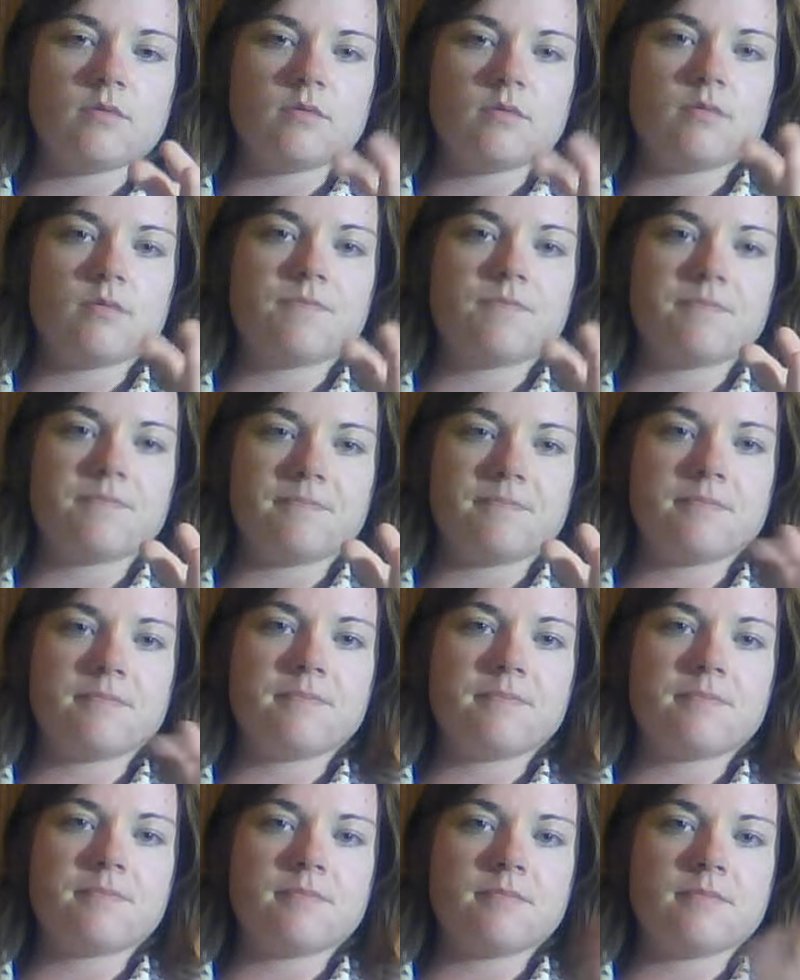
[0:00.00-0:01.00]

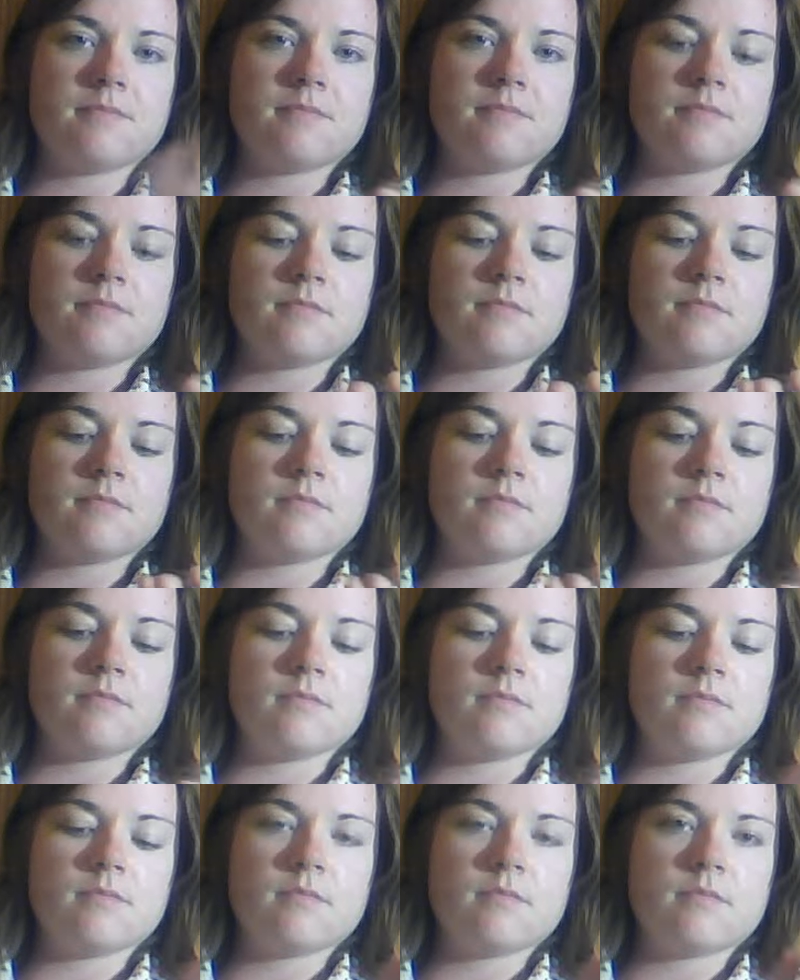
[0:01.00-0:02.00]

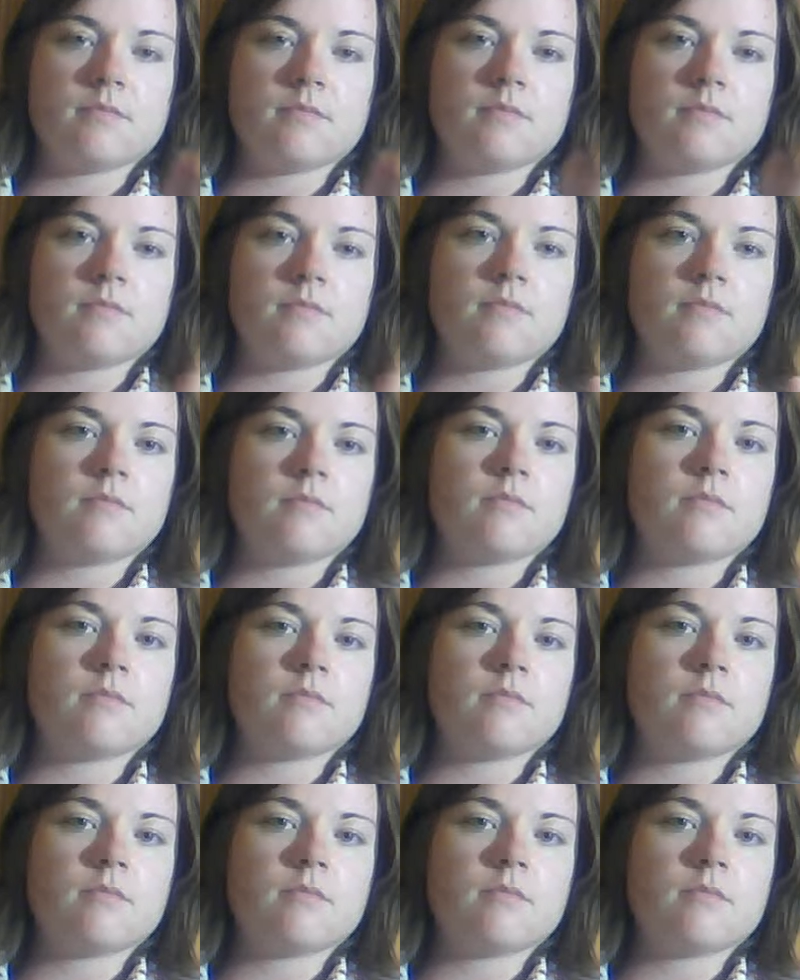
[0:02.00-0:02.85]
(not speaking)